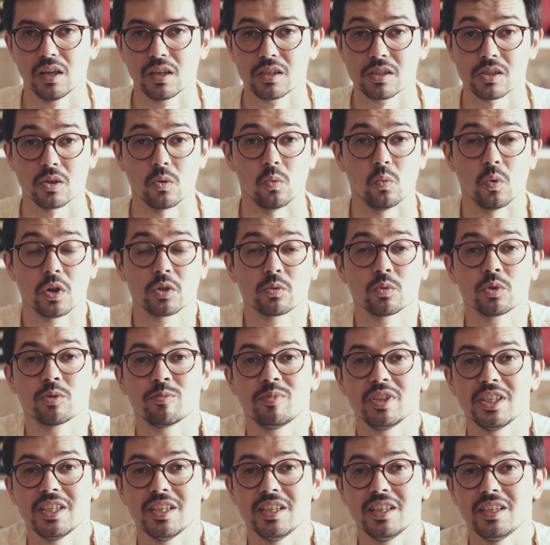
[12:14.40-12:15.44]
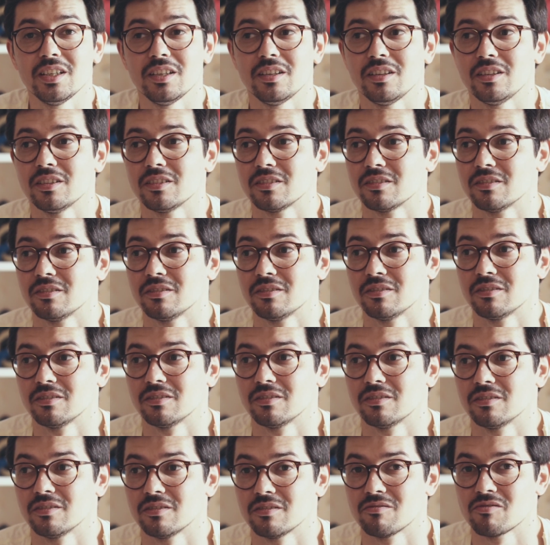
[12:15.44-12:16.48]
So what would be
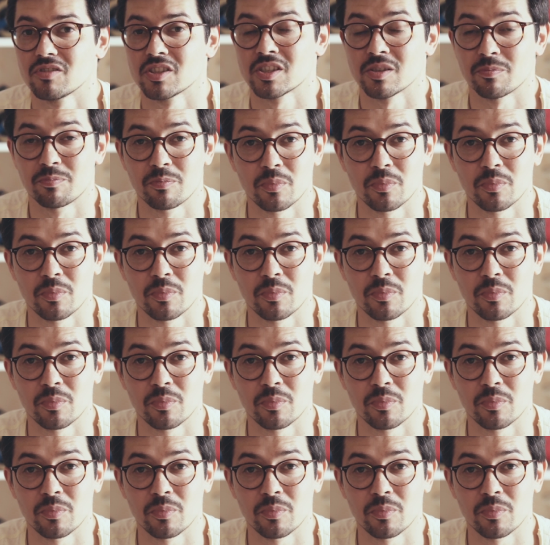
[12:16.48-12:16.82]
the